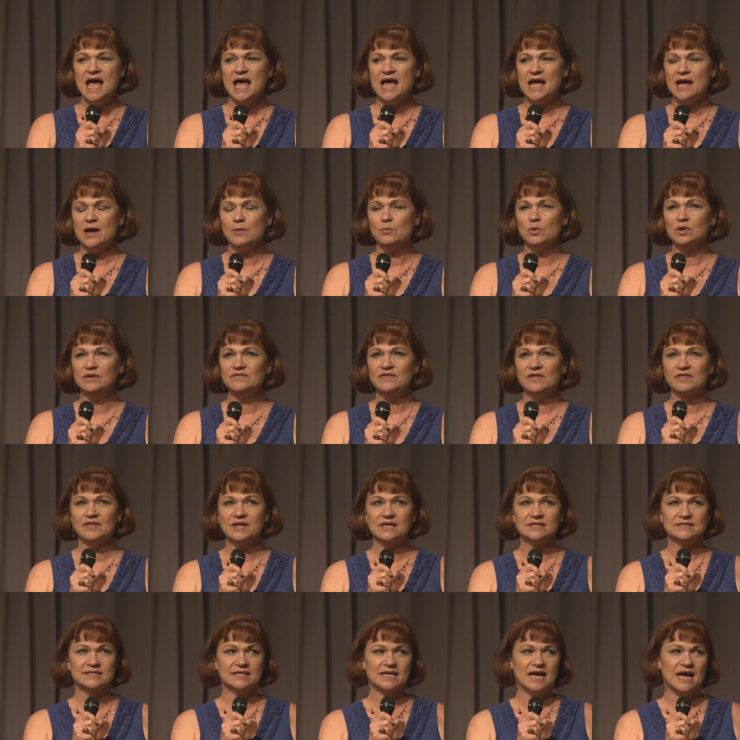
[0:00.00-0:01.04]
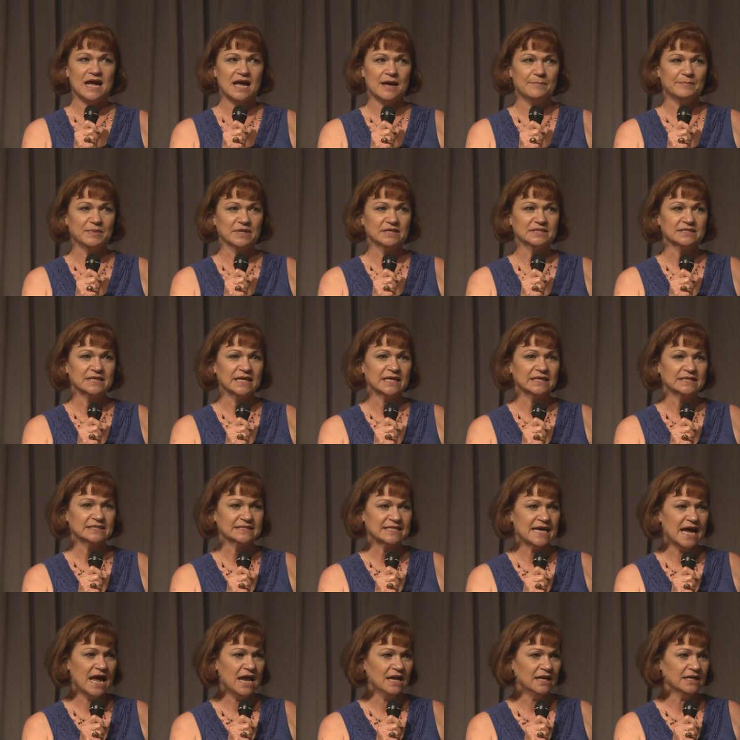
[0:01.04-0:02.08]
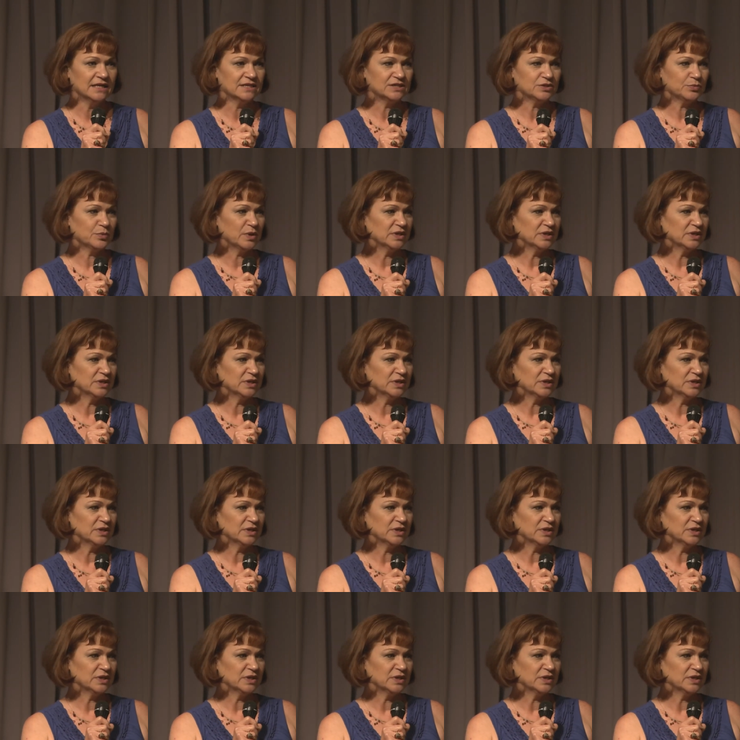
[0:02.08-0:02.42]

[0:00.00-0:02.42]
And one of the things that happened in Dallas